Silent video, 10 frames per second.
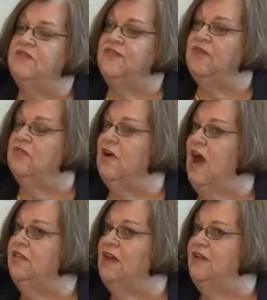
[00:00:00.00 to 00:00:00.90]
and federal
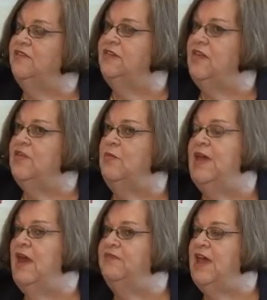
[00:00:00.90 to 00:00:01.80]
guidelines say that
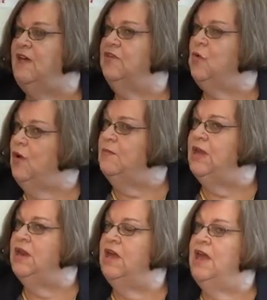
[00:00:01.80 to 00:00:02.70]
we have to have
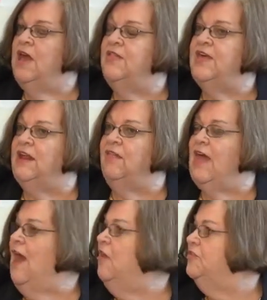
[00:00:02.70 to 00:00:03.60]
equipment that
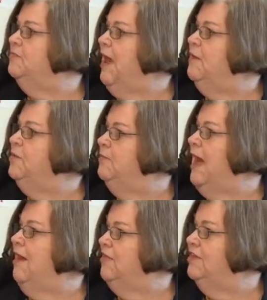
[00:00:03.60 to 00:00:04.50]
allows paper
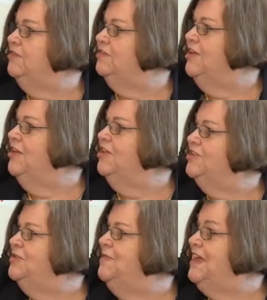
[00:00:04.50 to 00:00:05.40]
ballots
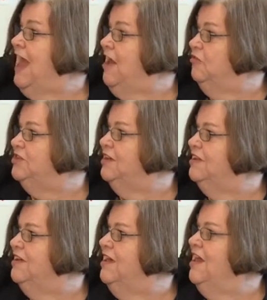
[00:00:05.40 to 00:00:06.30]
to be
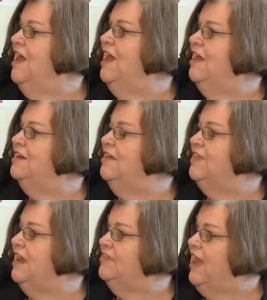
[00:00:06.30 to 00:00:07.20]
counted and
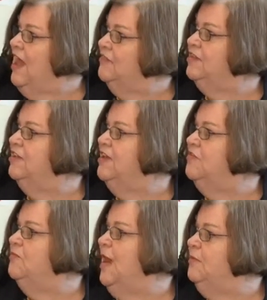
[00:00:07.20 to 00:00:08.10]
that they have to leave
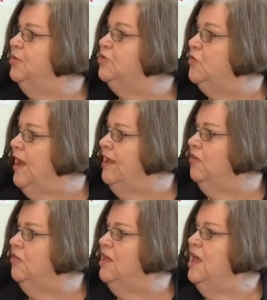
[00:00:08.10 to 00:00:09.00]
a paper
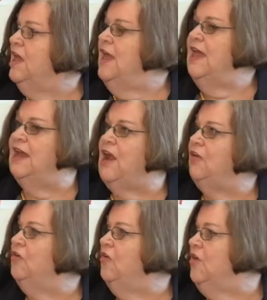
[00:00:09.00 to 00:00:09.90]
trail. And our
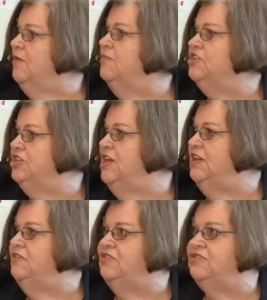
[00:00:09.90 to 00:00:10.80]
current
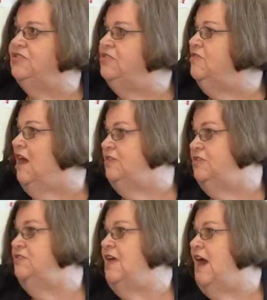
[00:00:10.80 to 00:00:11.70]
machines do not
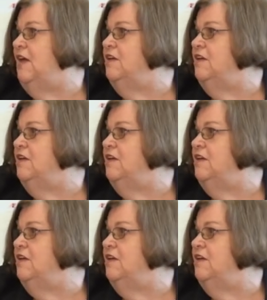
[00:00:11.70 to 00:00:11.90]
do that.